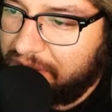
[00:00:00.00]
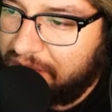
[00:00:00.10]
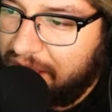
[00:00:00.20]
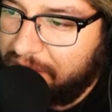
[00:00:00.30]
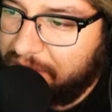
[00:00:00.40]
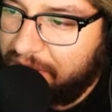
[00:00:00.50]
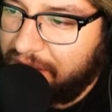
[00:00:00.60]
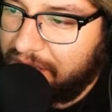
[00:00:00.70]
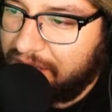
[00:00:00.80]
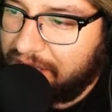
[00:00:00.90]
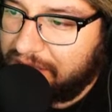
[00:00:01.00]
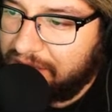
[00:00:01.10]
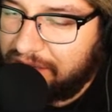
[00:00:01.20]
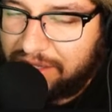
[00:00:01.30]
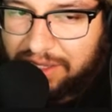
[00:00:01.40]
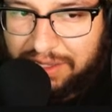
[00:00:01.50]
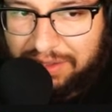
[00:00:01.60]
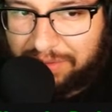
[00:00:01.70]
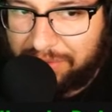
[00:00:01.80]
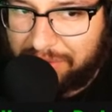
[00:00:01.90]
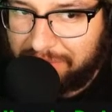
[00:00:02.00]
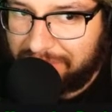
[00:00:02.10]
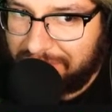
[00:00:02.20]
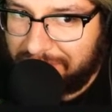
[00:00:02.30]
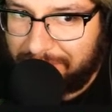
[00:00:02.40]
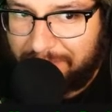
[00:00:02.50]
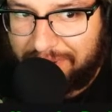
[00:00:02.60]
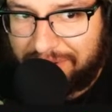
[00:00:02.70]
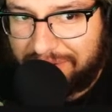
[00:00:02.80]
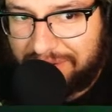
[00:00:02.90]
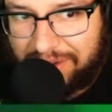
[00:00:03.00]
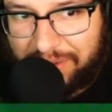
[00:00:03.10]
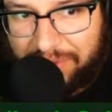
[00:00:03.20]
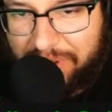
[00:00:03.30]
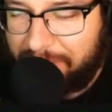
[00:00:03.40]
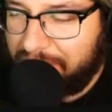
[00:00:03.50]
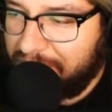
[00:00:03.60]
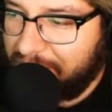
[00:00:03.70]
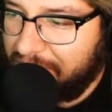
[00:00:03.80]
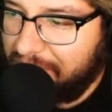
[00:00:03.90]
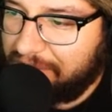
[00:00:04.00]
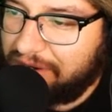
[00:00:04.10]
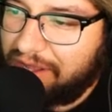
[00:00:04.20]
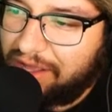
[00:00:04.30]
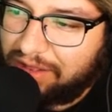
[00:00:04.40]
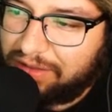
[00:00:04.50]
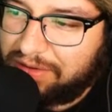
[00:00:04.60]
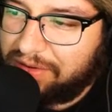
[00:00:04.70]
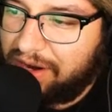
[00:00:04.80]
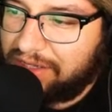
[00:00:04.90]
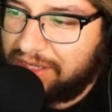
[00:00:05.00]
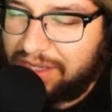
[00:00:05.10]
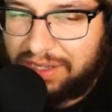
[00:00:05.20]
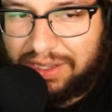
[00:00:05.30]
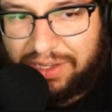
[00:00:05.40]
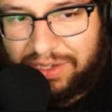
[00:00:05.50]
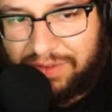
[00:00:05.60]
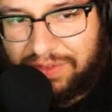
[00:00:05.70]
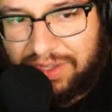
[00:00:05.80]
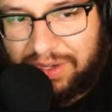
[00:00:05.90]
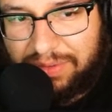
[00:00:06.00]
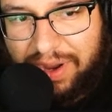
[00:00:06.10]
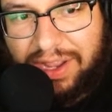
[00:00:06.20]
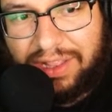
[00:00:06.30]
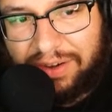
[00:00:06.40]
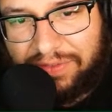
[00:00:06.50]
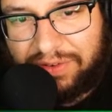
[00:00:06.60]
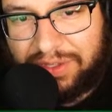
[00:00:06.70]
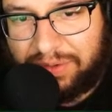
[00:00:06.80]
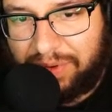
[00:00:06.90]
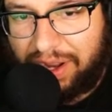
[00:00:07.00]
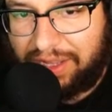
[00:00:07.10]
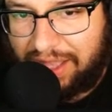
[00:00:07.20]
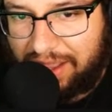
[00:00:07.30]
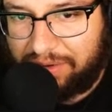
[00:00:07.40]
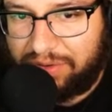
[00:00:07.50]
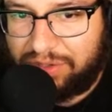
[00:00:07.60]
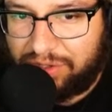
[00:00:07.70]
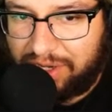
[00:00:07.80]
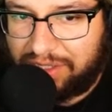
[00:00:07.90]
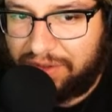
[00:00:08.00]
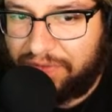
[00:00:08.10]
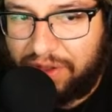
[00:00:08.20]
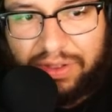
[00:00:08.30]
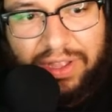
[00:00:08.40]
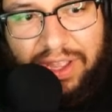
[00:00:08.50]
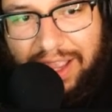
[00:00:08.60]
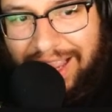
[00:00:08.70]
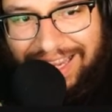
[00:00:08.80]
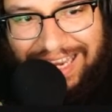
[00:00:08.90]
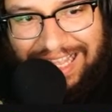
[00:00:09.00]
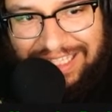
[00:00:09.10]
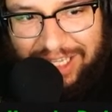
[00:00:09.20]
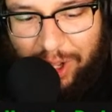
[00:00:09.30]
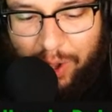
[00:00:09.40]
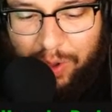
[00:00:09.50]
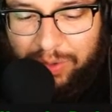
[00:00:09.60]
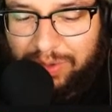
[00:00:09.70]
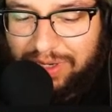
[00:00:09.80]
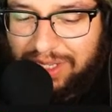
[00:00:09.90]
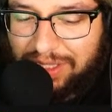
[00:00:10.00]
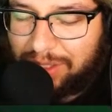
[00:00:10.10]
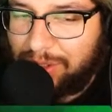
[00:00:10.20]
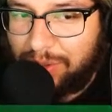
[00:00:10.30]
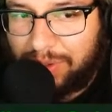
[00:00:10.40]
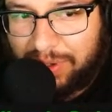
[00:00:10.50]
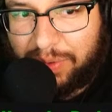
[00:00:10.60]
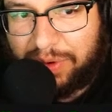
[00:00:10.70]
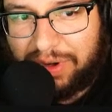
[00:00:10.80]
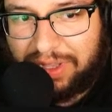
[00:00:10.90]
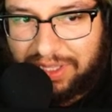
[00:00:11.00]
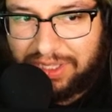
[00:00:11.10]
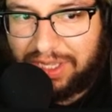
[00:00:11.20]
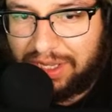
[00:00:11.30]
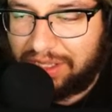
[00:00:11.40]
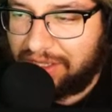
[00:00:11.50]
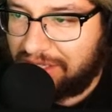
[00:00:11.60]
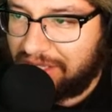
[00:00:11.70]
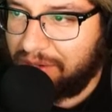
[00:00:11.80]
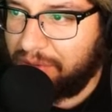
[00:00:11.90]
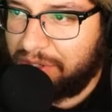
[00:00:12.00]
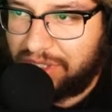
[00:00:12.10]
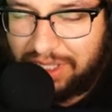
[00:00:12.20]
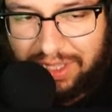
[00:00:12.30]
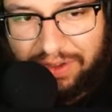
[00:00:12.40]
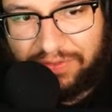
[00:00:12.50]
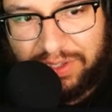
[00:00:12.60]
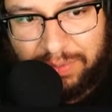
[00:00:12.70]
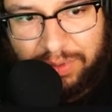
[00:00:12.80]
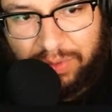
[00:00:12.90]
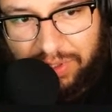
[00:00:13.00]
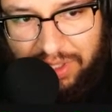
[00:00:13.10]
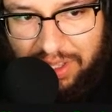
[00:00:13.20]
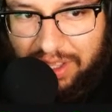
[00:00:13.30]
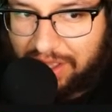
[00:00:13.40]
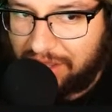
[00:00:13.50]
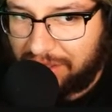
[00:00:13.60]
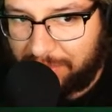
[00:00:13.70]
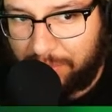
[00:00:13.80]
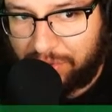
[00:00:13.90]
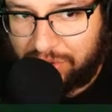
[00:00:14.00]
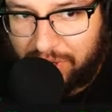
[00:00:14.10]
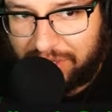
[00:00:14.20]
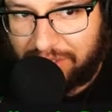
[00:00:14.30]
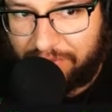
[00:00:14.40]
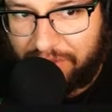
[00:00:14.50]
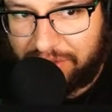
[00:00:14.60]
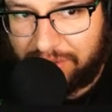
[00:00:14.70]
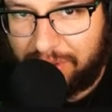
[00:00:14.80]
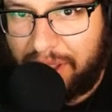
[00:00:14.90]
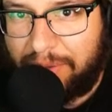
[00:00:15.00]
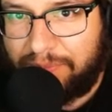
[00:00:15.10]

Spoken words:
highway, and then suddenly the road disappears, and you're like, what happened to the road? Look across it, it shifted to your right, therefore it's a right lateral strike slip fault. And that's all you need to do in order to distinguish the difference between both strike slip faults. Okay,